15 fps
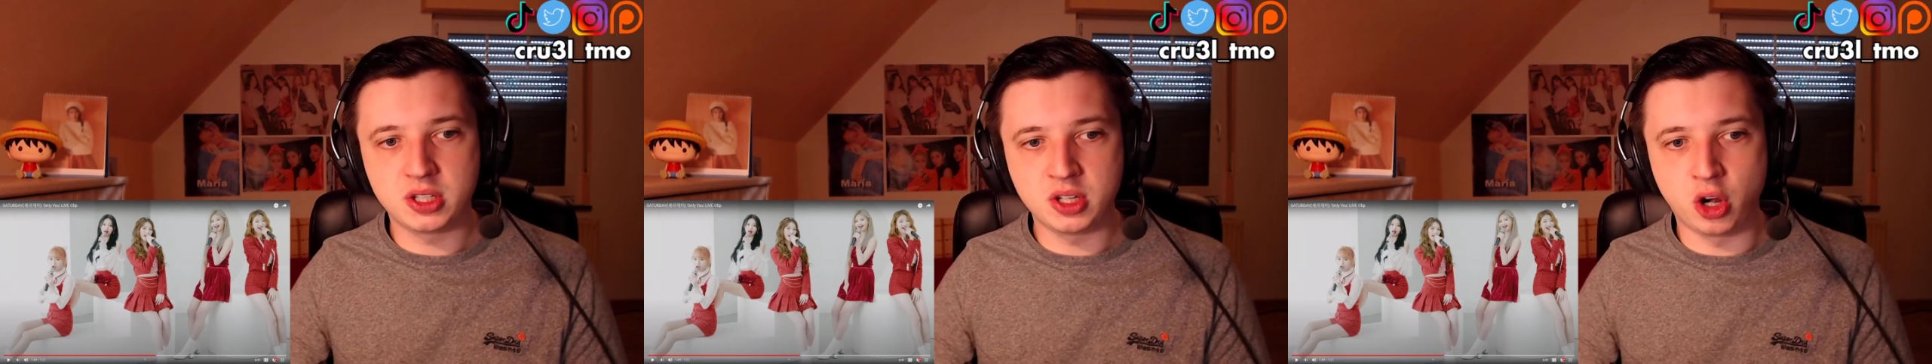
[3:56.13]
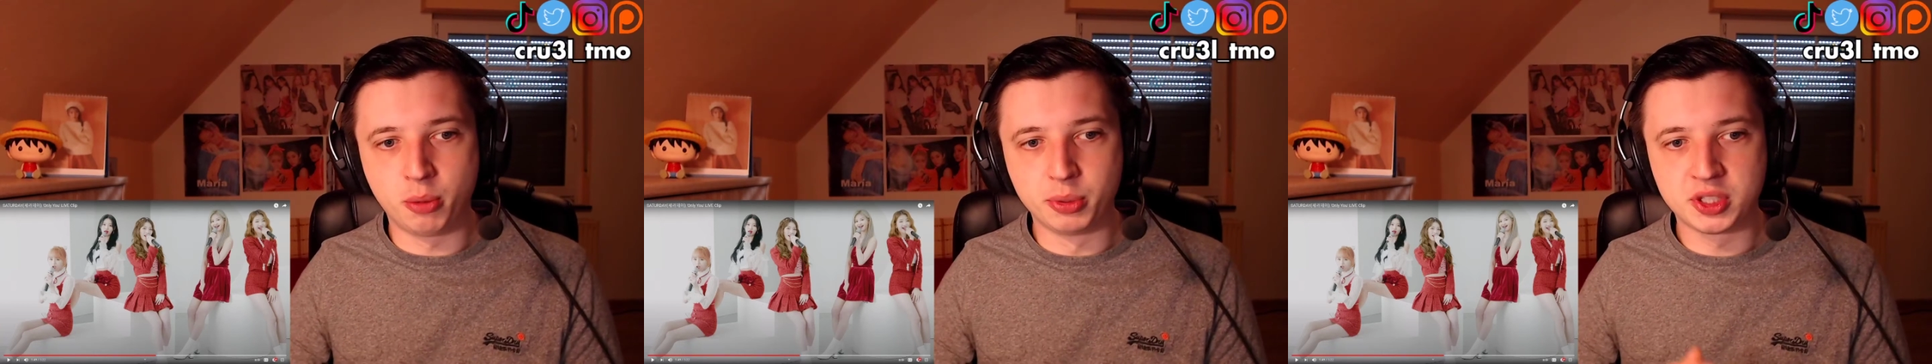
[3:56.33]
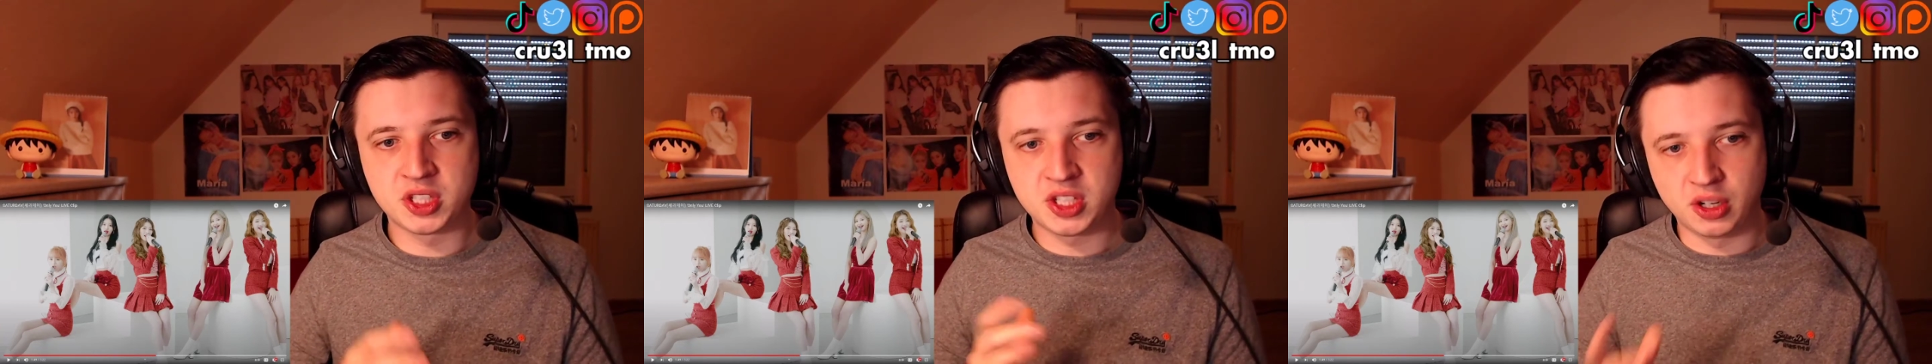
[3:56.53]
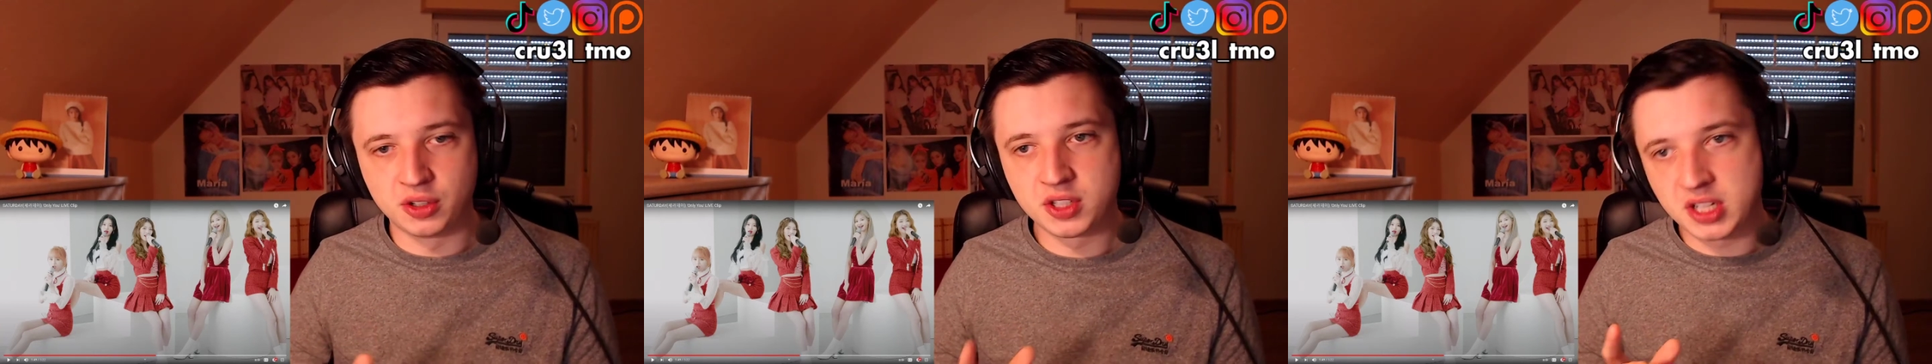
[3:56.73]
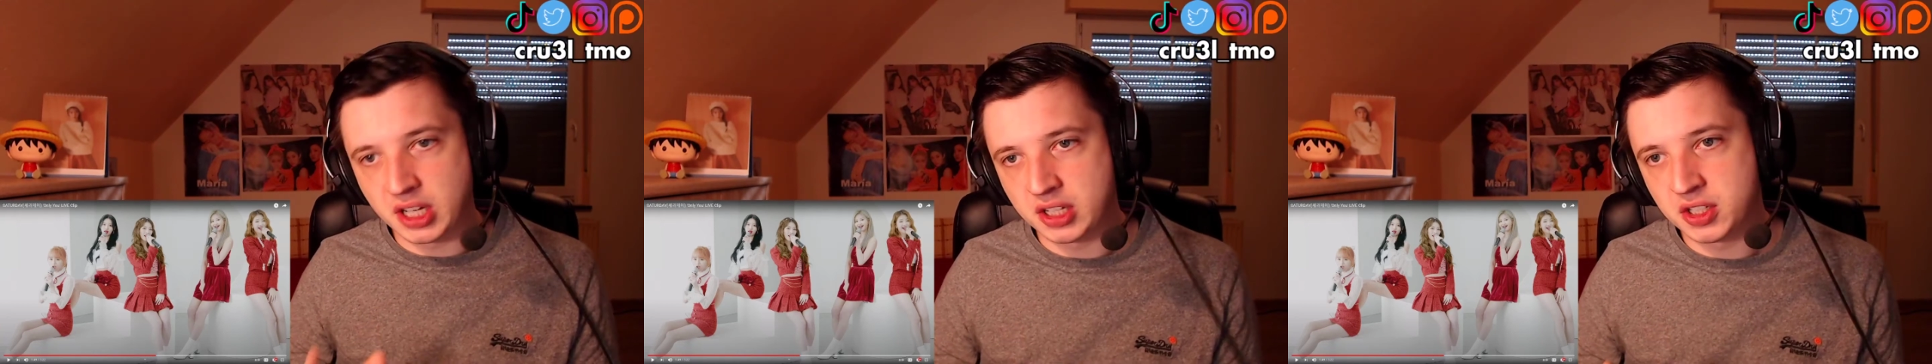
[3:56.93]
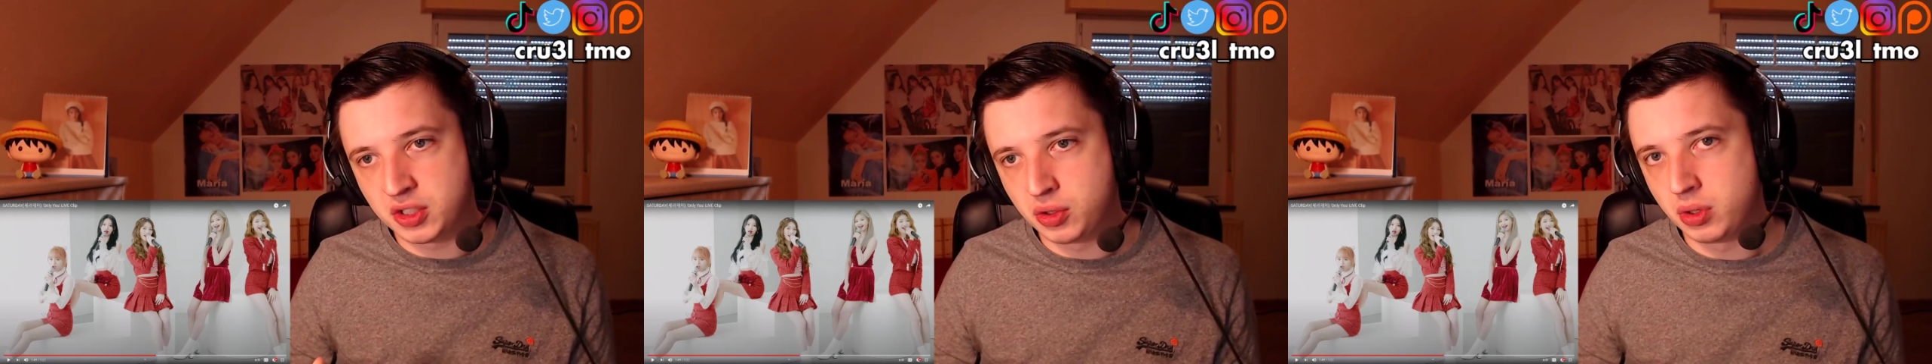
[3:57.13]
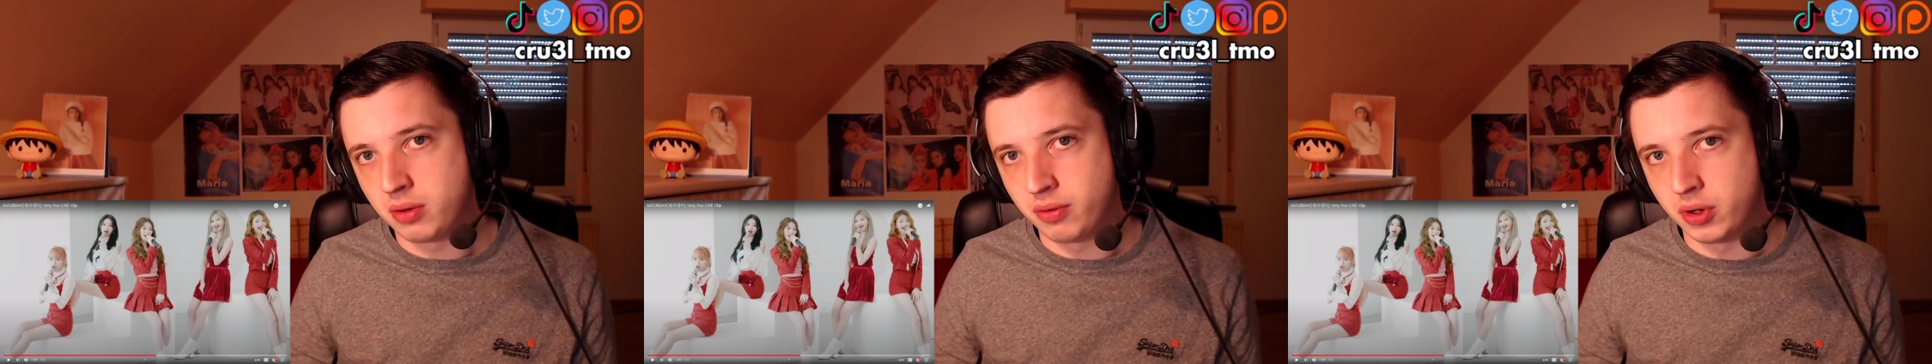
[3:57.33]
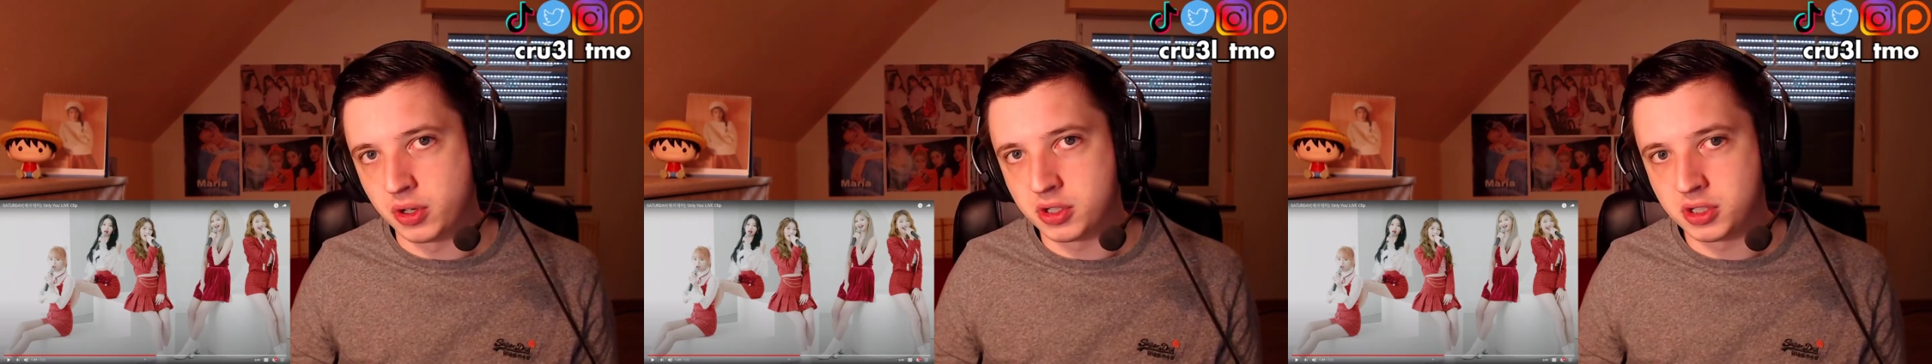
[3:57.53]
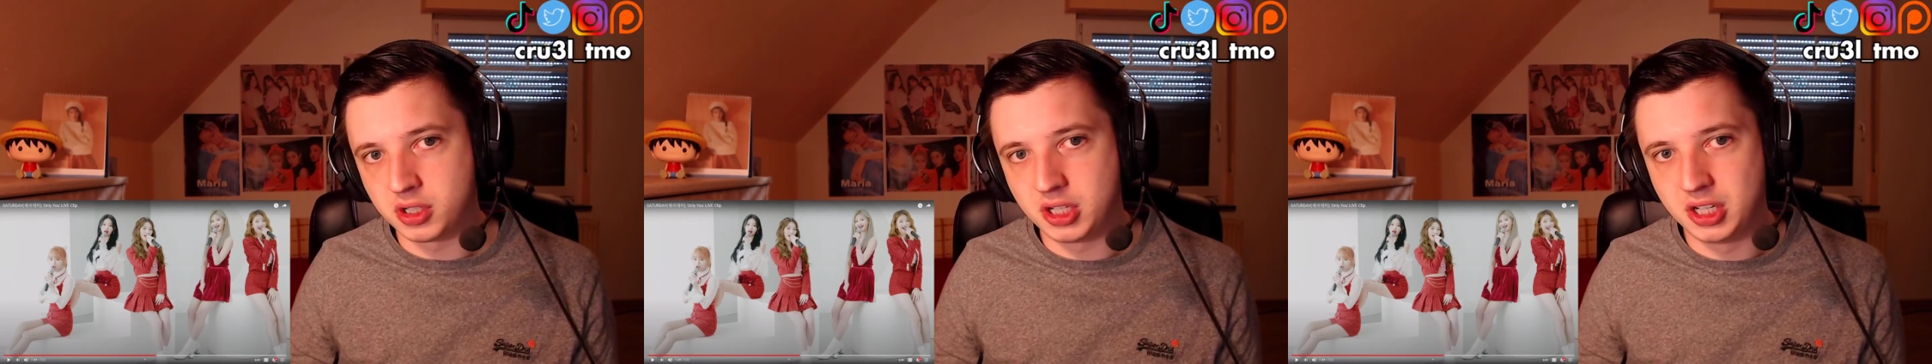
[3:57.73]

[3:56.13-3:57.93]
it almost sounds like a studio version